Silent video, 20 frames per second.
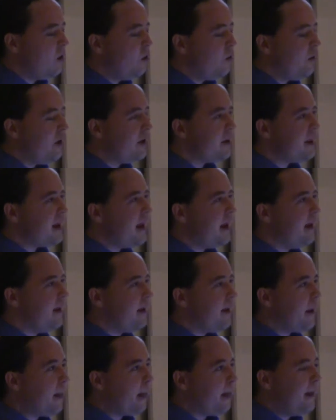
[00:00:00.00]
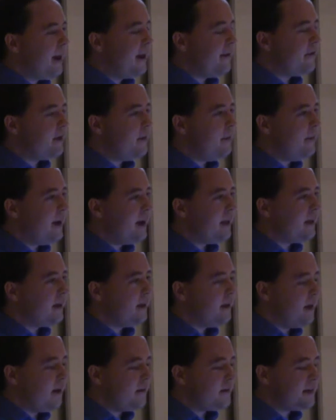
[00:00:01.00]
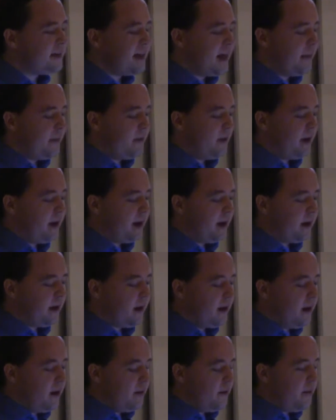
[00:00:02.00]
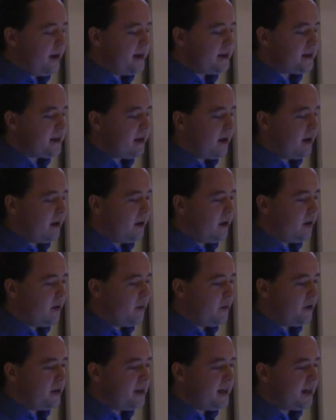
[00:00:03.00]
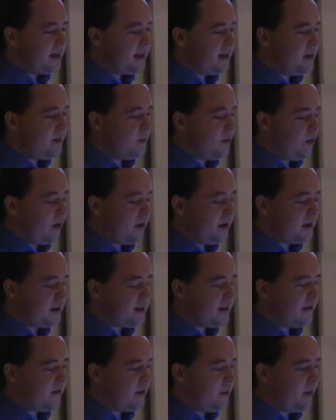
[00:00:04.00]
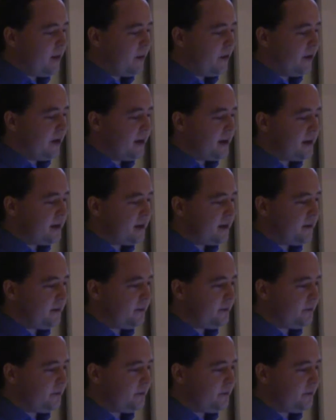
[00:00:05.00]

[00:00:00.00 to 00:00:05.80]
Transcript: where they have a method of sampling based on predicted importance of the memories.